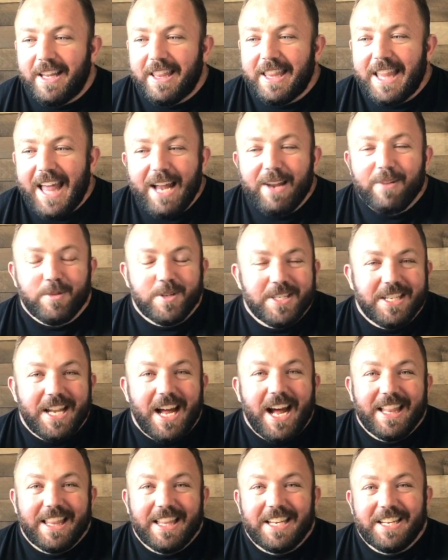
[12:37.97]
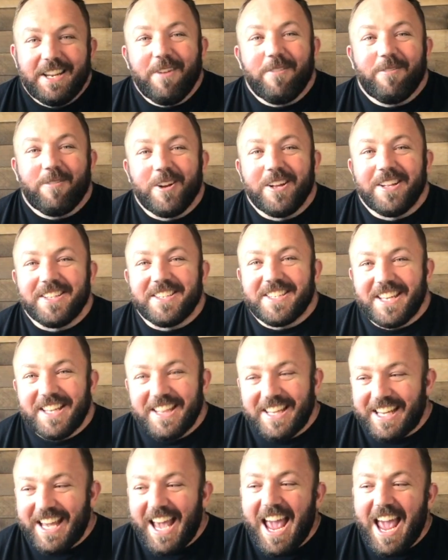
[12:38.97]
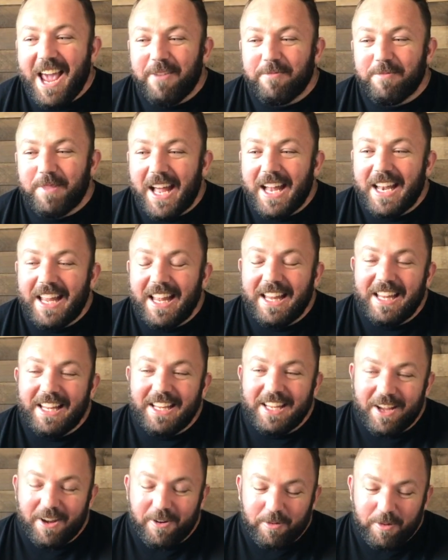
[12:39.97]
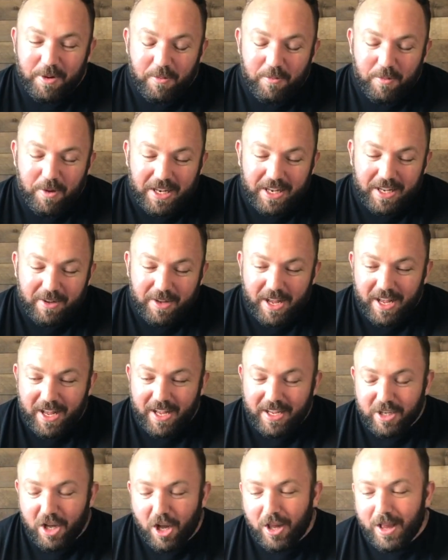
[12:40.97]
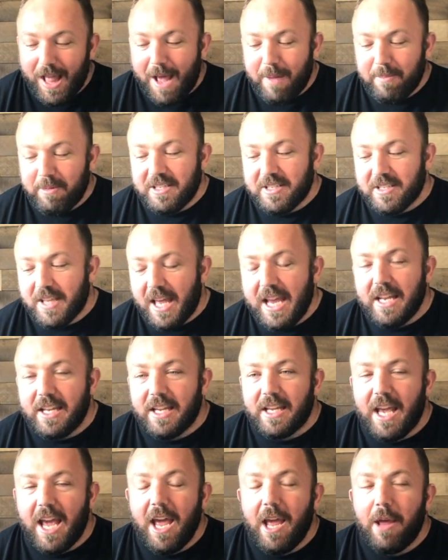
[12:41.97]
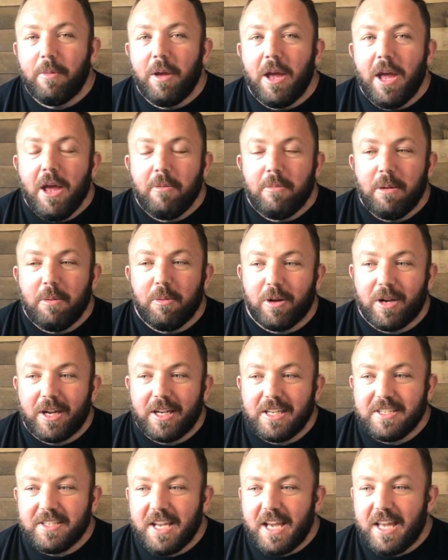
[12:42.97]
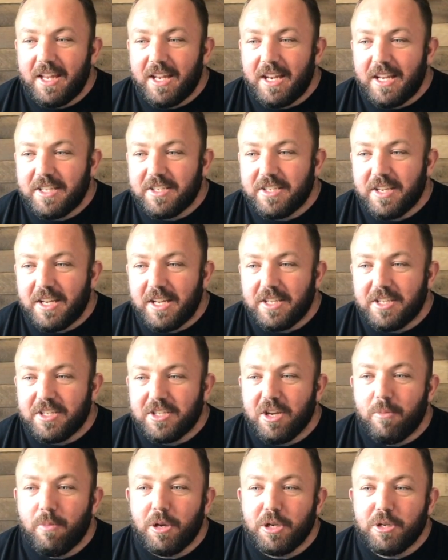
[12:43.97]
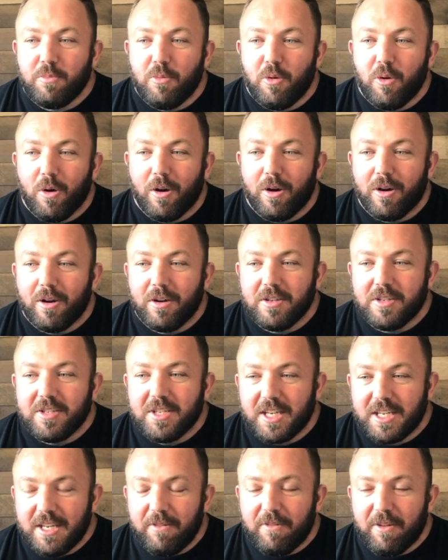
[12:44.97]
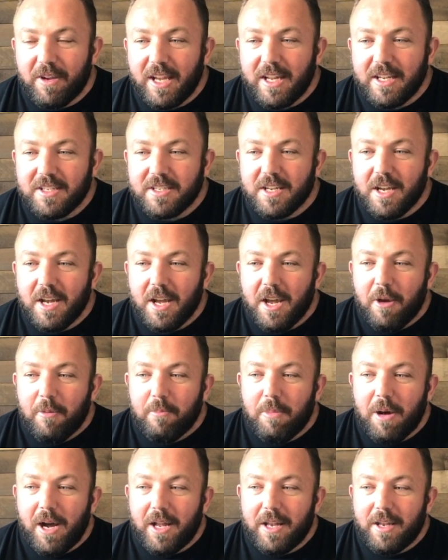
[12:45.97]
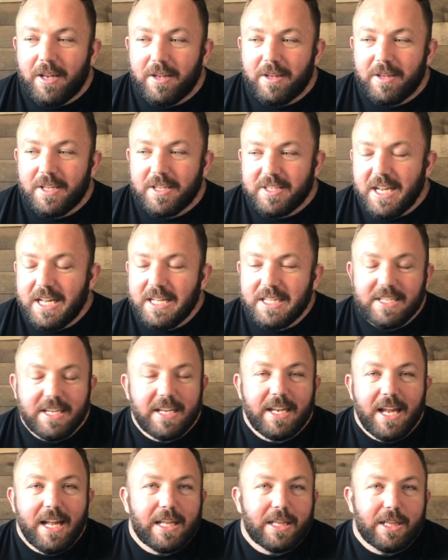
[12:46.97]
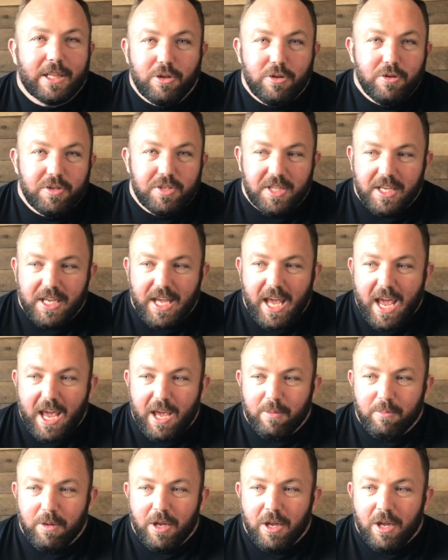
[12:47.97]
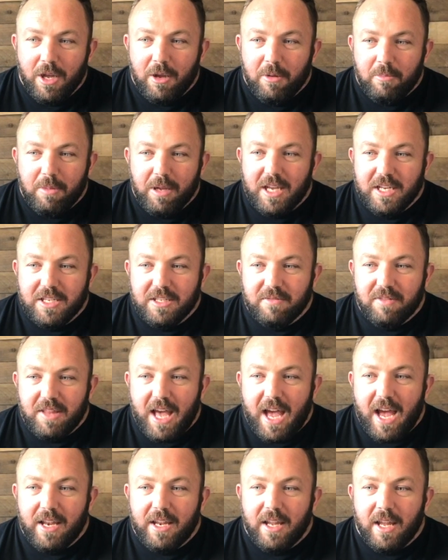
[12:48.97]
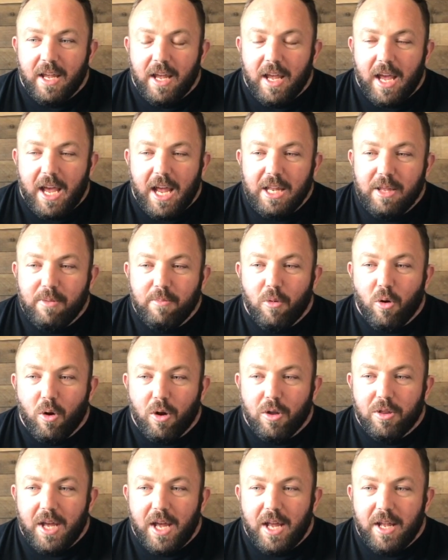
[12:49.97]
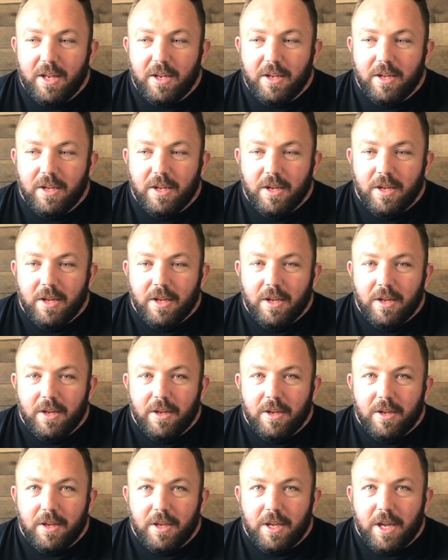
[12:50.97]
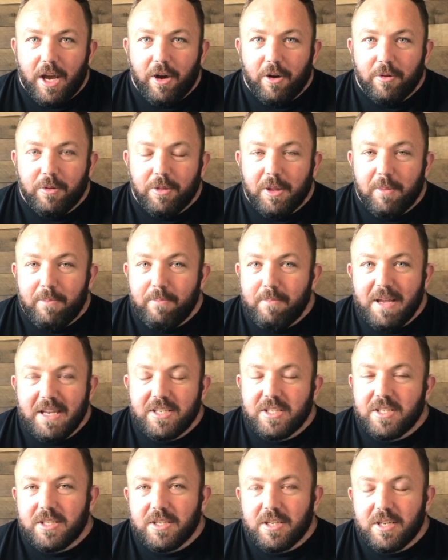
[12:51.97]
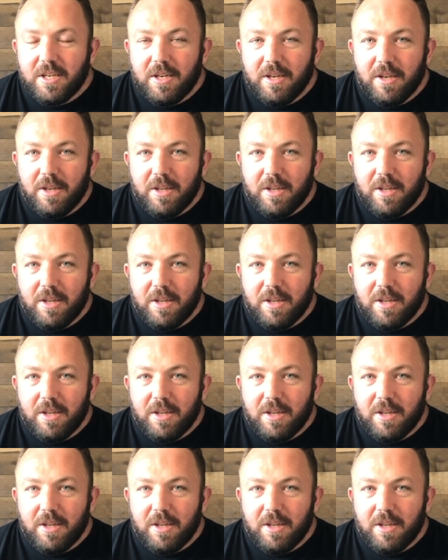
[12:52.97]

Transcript: that was not the difference in the game. That, when a call happens late in the game, people are going to say that it's so much more significant. But the Saints did not lose the game because of that, any more than the missed